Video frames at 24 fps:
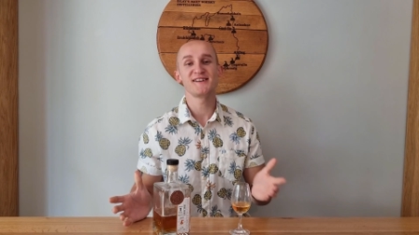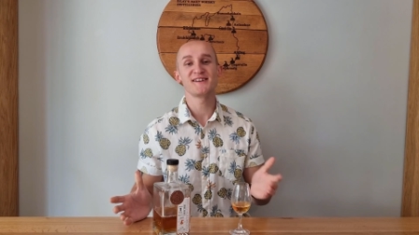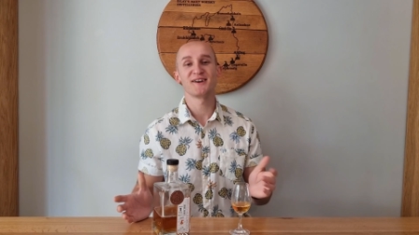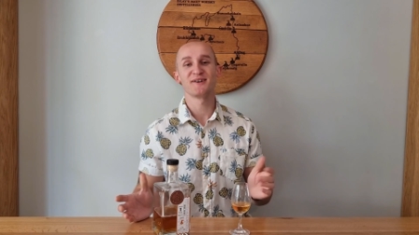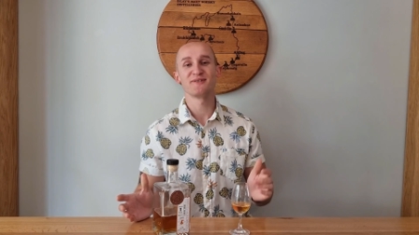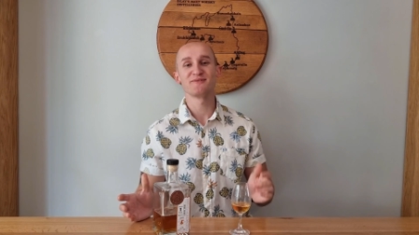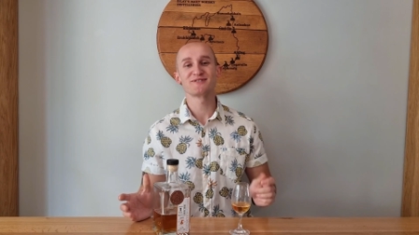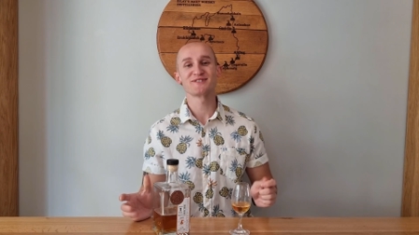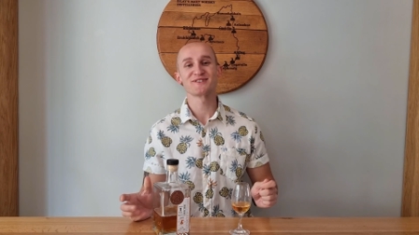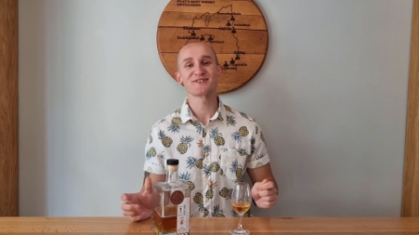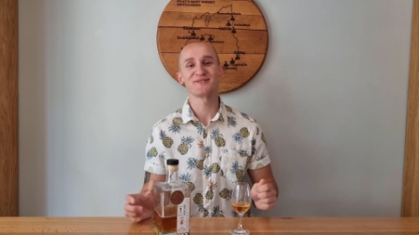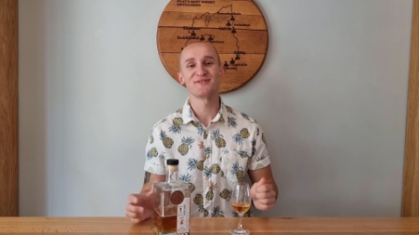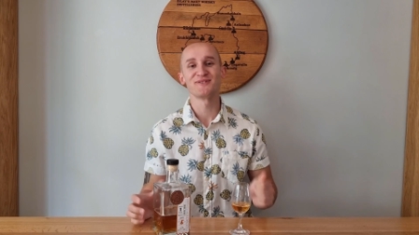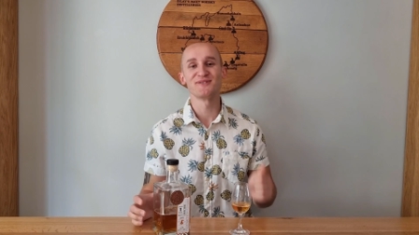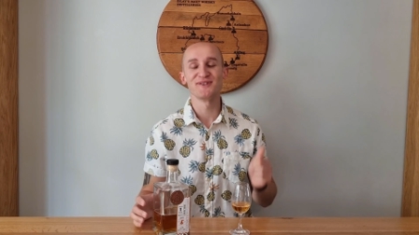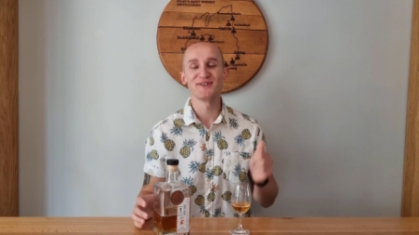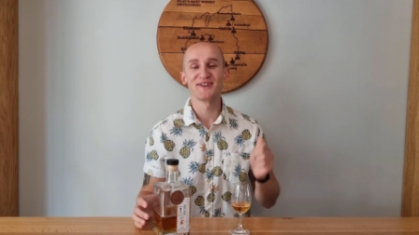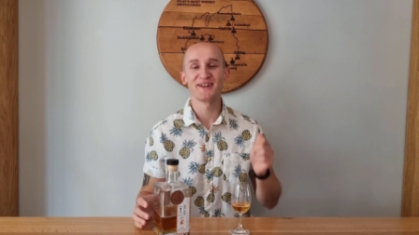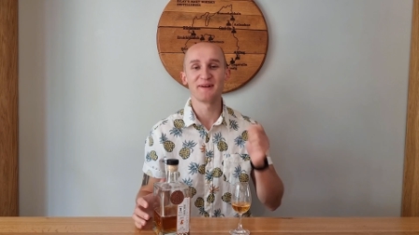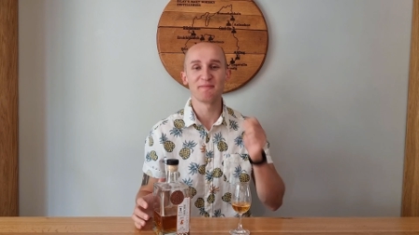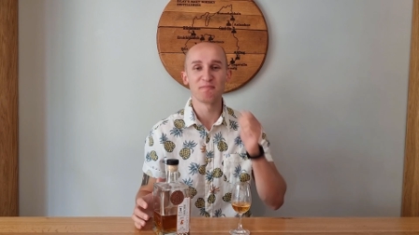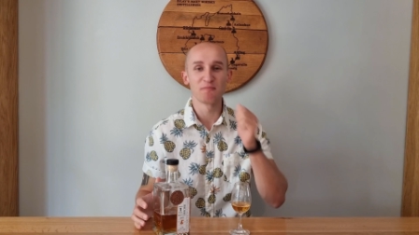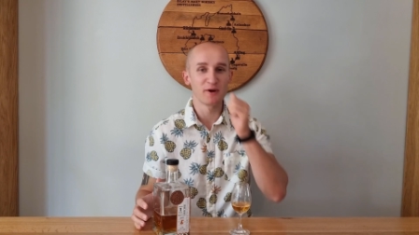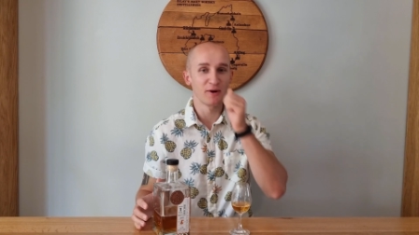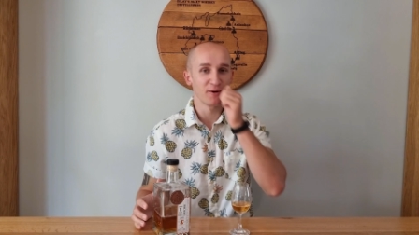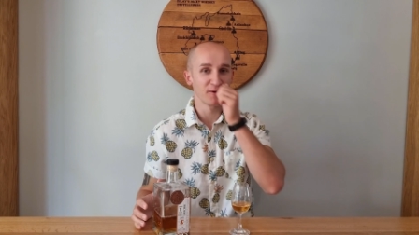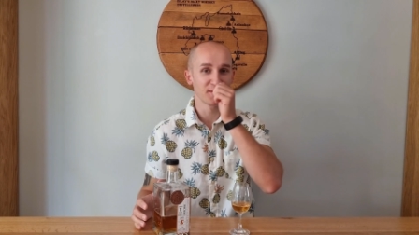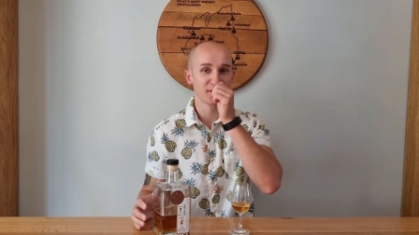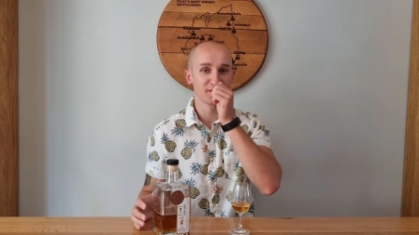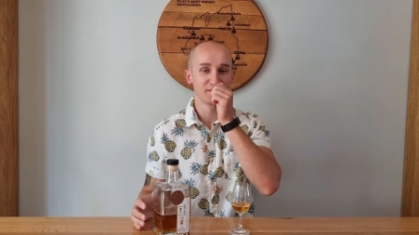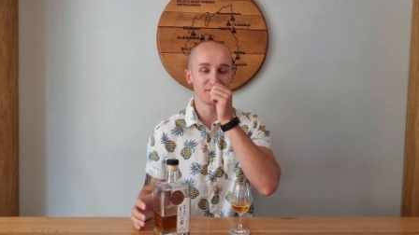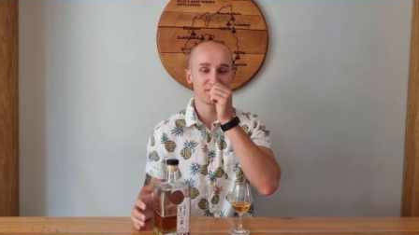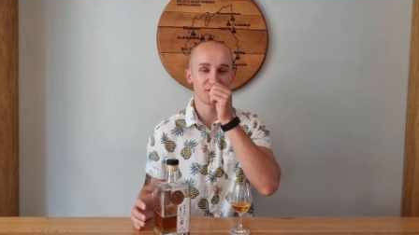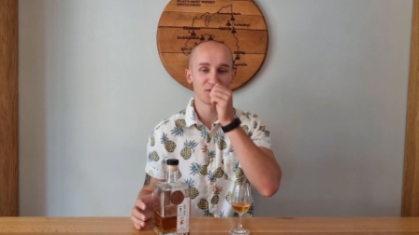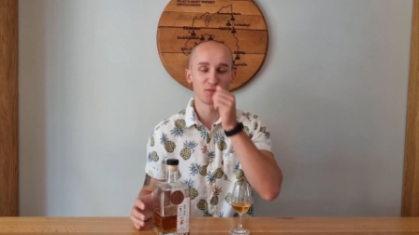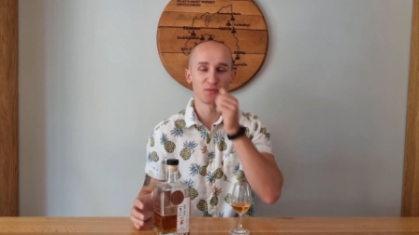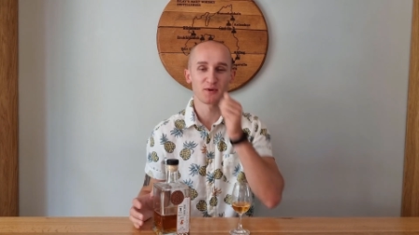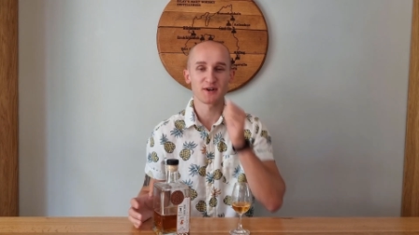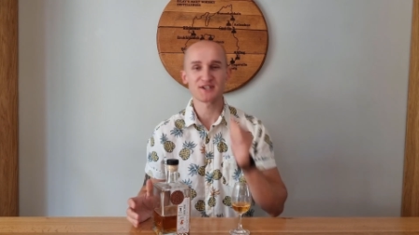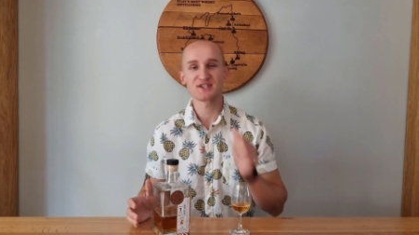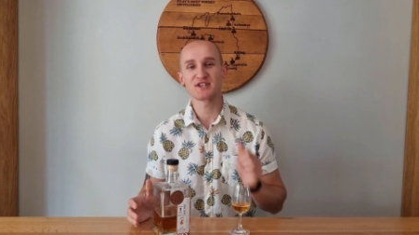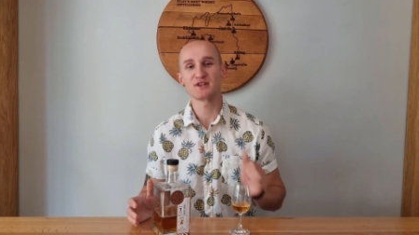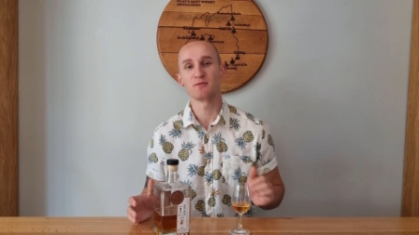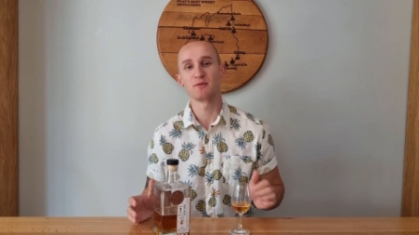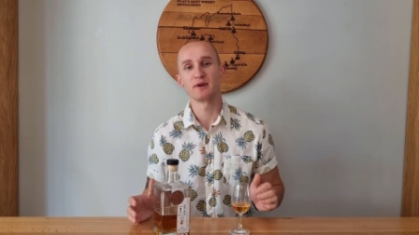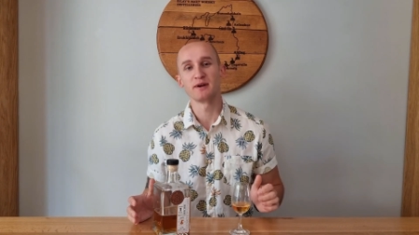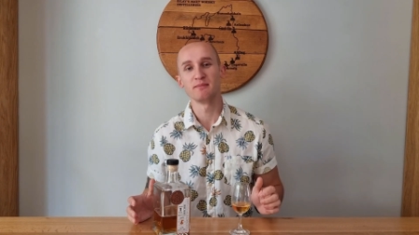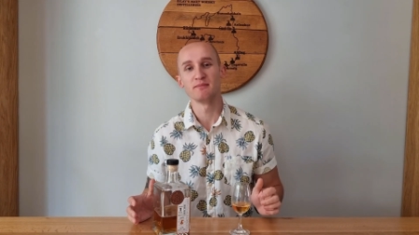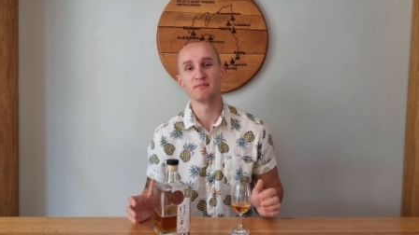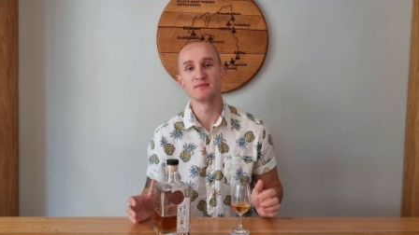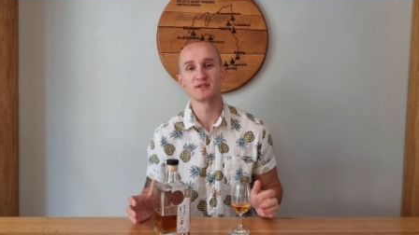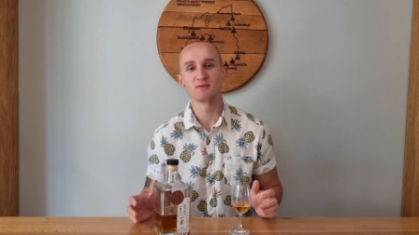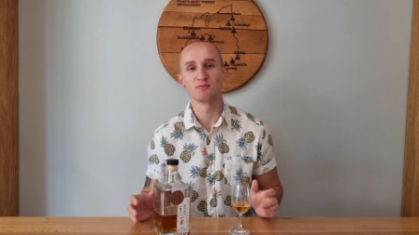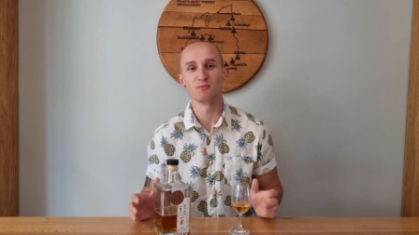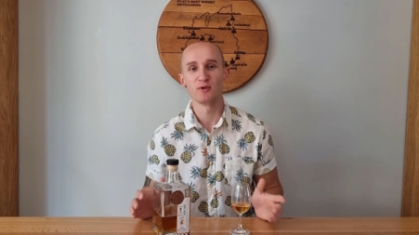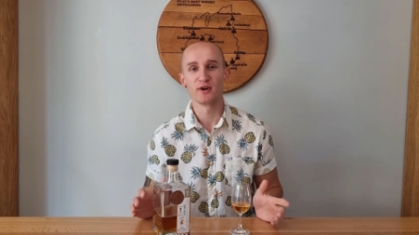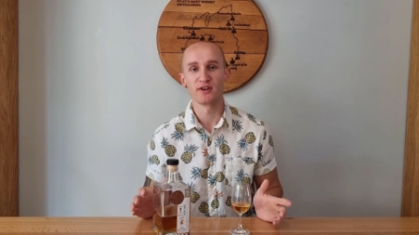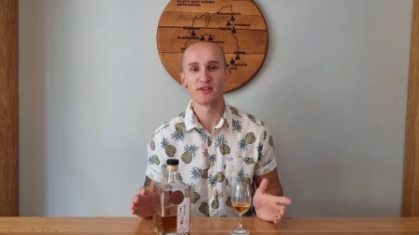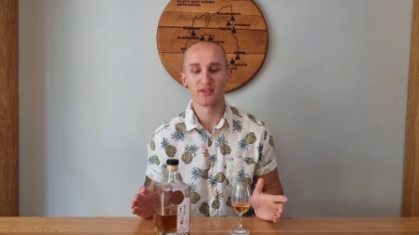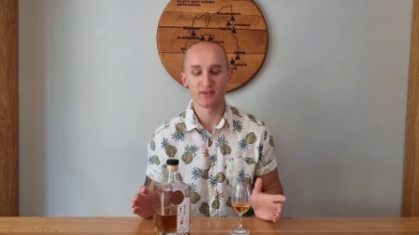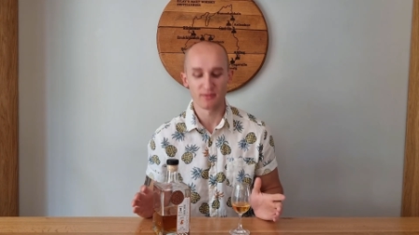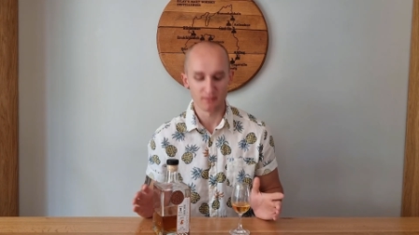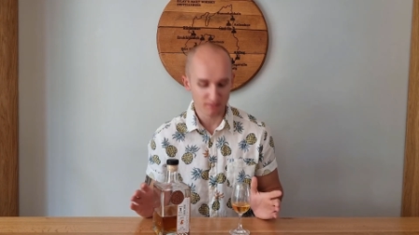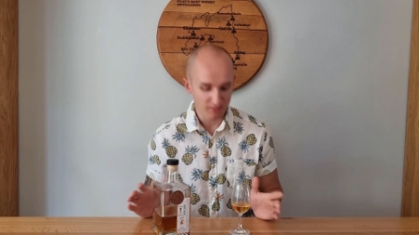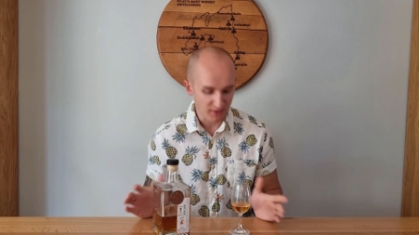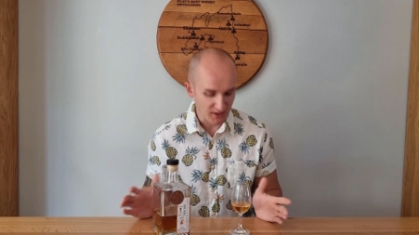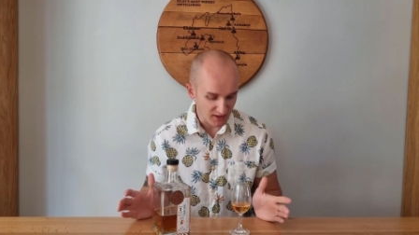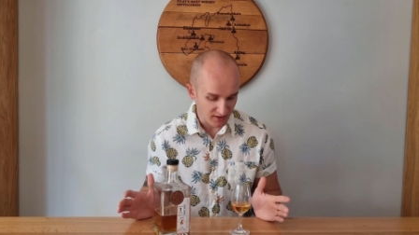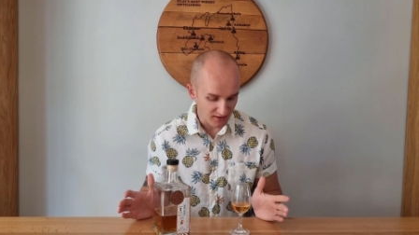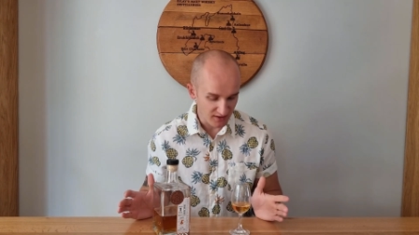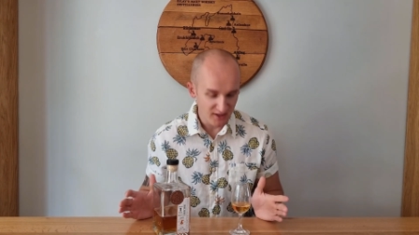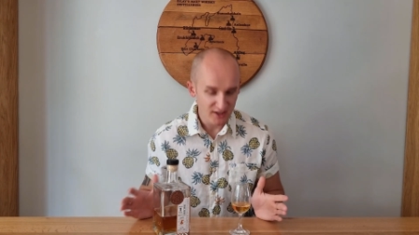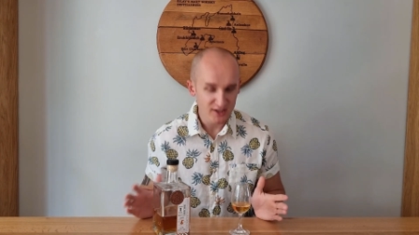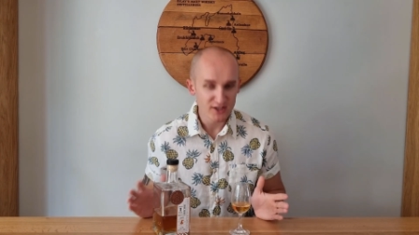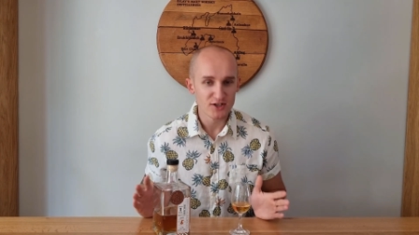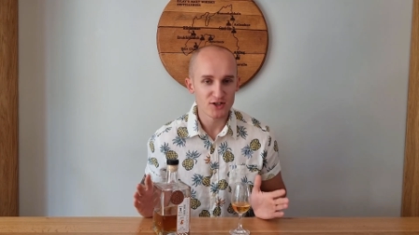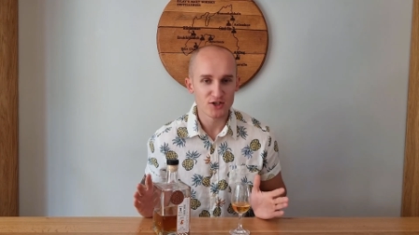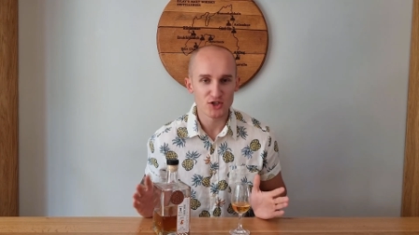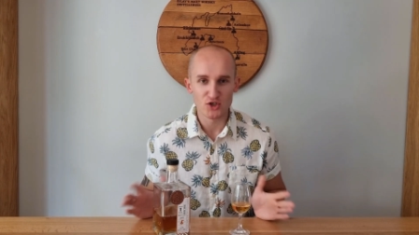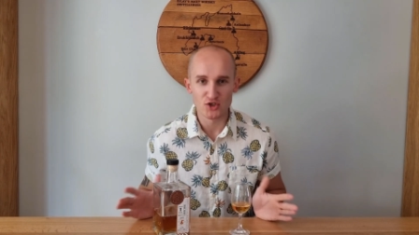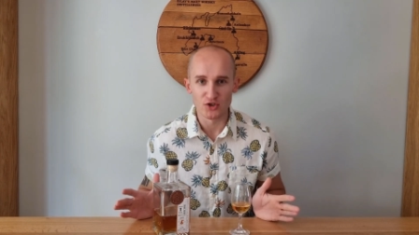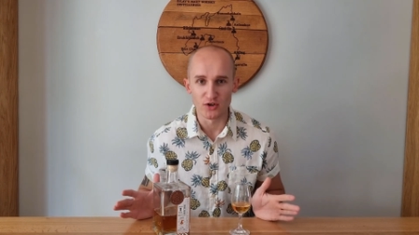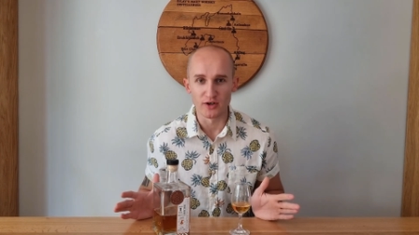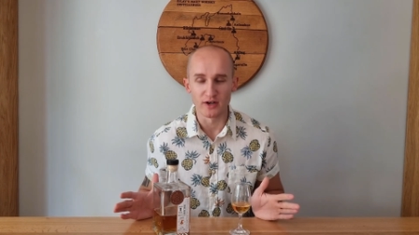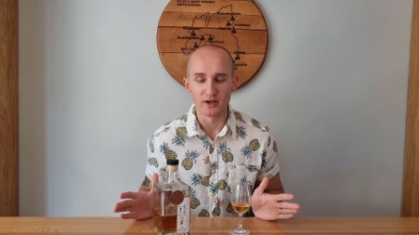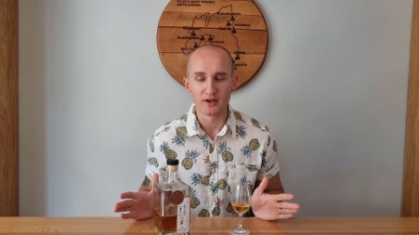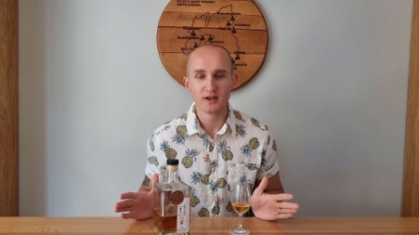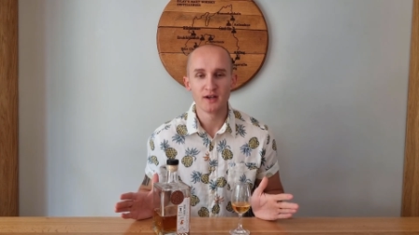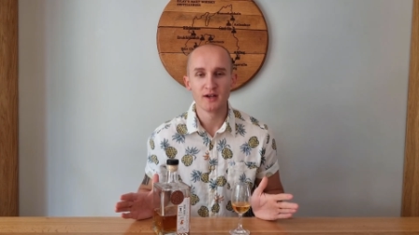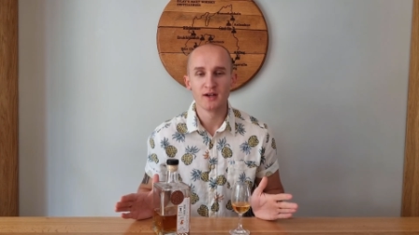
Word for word: How's it going and welcome to Whisky Whims with me, Stuart.